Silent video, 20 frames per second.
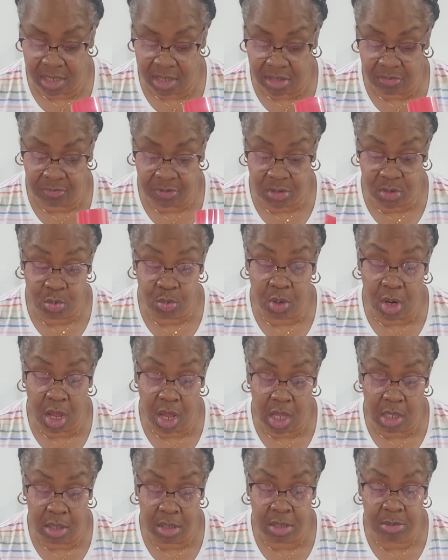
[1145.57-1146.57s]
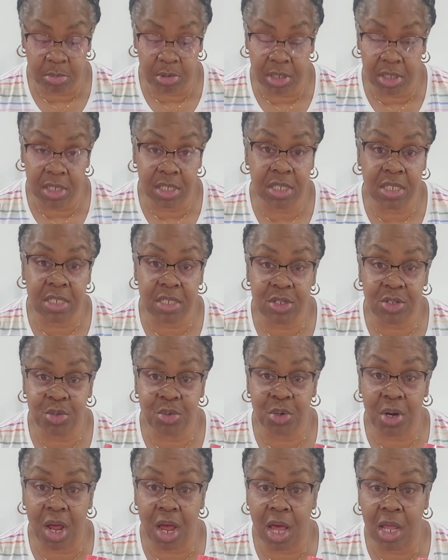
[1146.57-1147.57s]
this for $2, but this is
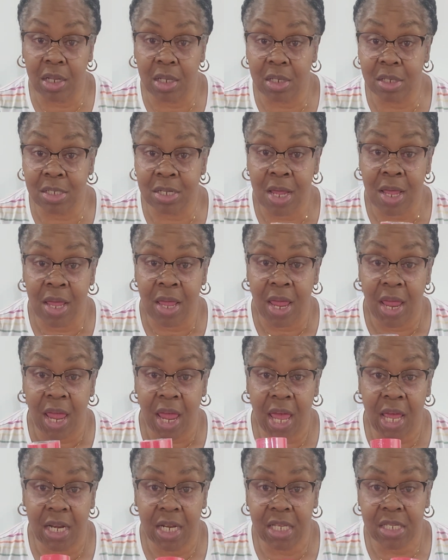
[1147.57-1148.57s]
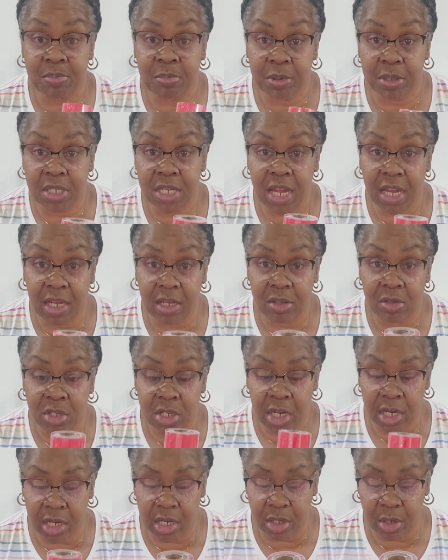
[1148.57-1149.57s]
$2. And this
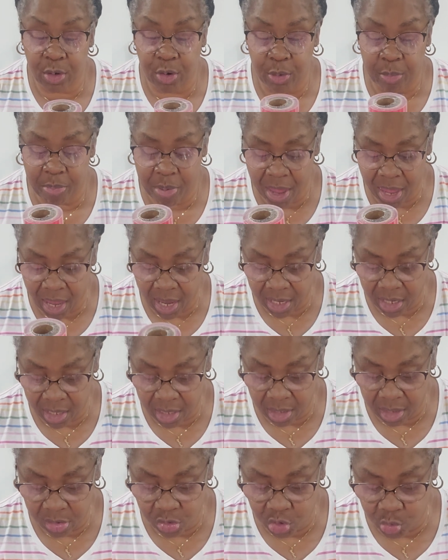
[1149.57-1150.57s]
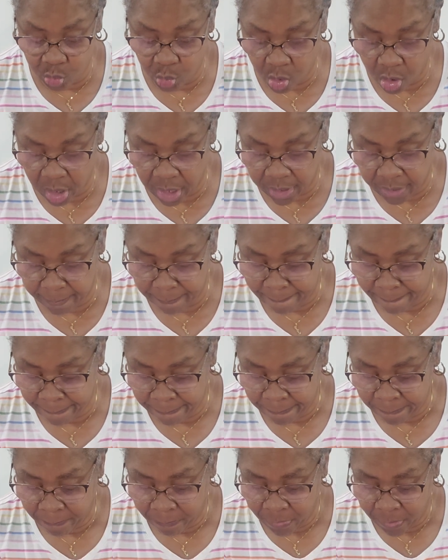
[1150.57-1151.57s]
particular package one,
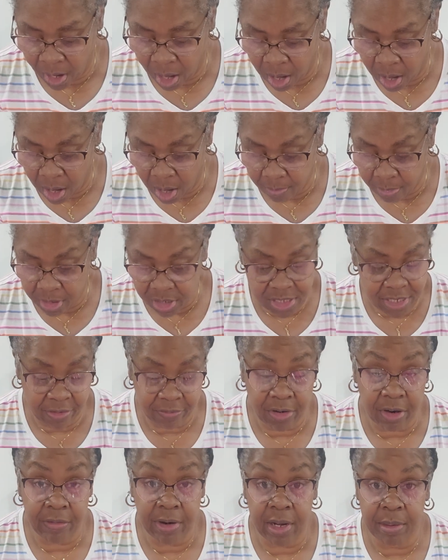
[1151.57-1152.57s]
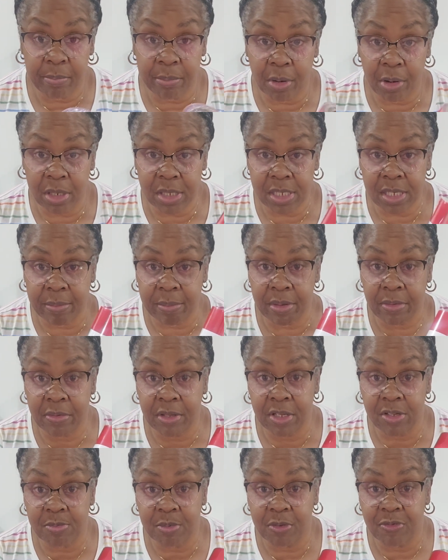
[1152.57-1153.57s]
because I've already bought some of
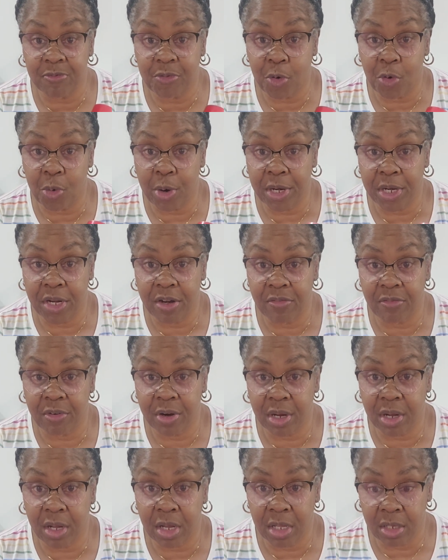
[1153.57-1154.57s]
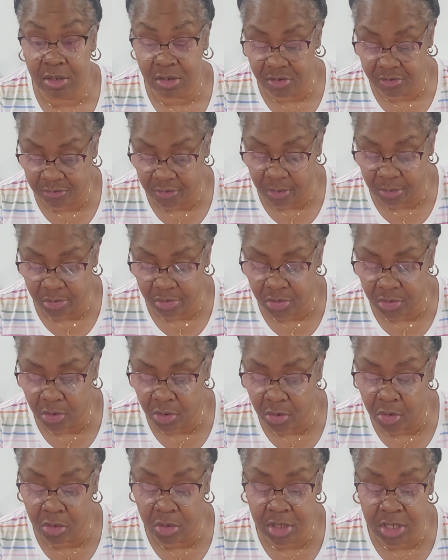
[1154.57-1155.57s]
this before in different colors from
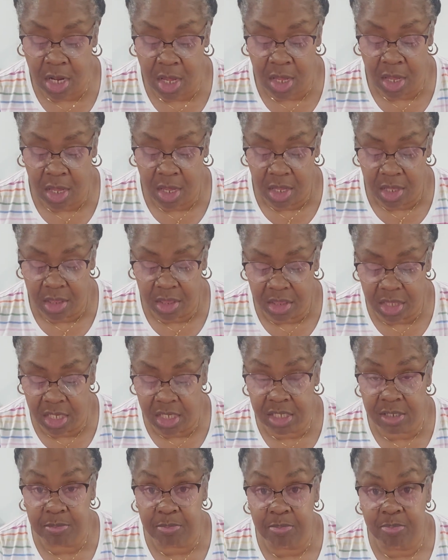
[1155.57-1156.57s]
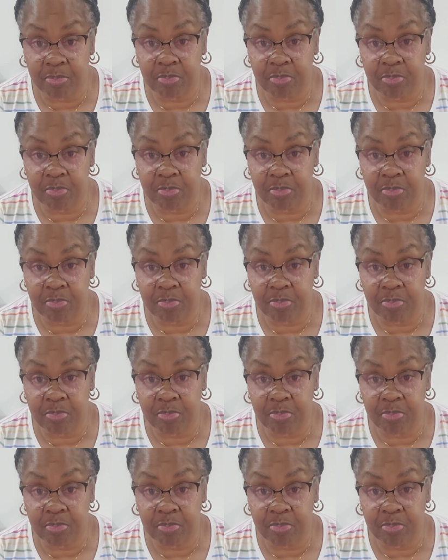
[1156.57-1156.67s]
Stalls, this